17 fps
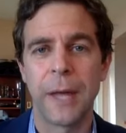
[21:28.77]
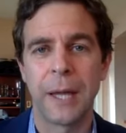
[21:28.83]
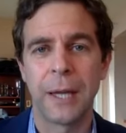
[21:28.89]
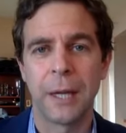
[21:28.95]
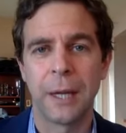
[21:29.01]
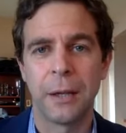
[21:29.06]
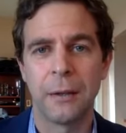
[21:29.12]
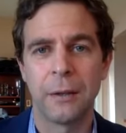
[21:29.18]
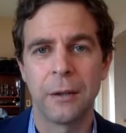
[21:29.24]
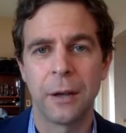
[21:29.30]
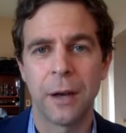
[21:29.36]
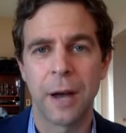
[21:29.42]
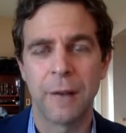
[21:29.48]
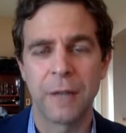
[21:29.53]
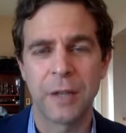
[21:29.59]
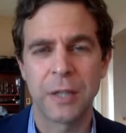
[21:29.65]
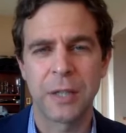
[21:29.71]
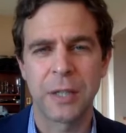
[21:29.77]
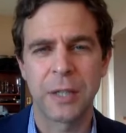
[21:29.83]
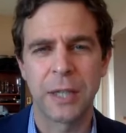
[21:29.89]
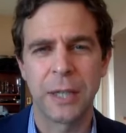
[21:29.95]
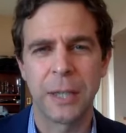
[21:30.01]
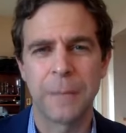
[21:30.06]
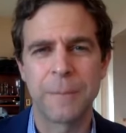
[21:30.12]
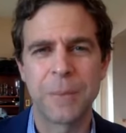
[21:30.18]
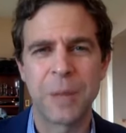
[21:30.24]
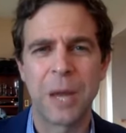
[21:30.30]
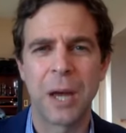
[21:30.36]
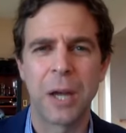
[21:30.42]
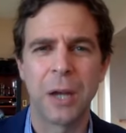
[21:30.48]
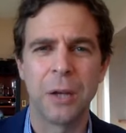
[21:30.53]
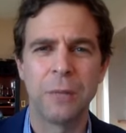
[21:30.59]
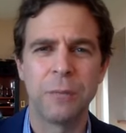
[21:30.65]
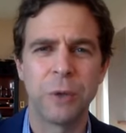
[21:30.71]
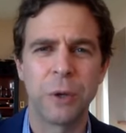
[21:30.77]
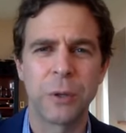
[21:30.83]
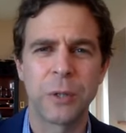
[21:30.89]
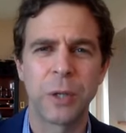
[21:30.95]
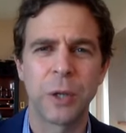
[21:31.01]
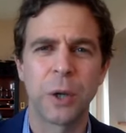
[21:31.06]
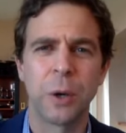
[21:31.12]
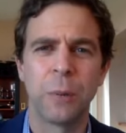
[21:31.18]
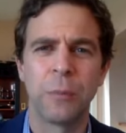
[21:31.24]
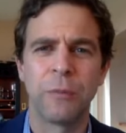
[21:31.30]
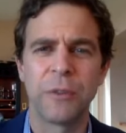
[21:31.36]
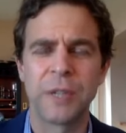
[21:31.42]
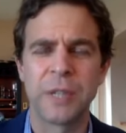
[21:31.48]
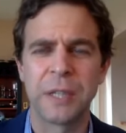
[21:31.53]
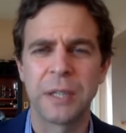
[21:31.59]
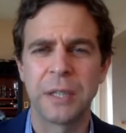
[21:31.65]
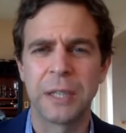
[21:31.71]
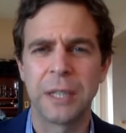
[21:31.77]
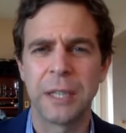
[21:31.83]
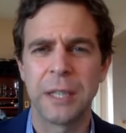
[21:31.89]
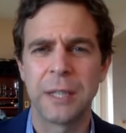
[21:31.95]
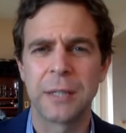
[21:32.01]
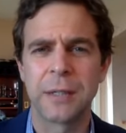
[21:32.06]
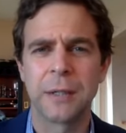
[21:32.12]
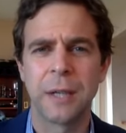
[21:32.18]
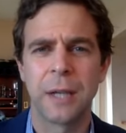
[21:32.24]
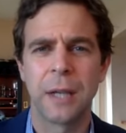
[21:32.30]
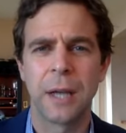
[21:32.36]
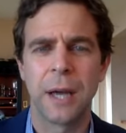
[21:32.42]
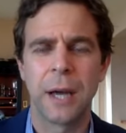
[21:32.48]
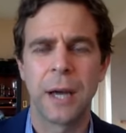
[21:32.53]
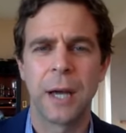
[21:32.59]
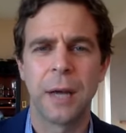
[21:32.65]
And obviously, um, nursing home facilities uh,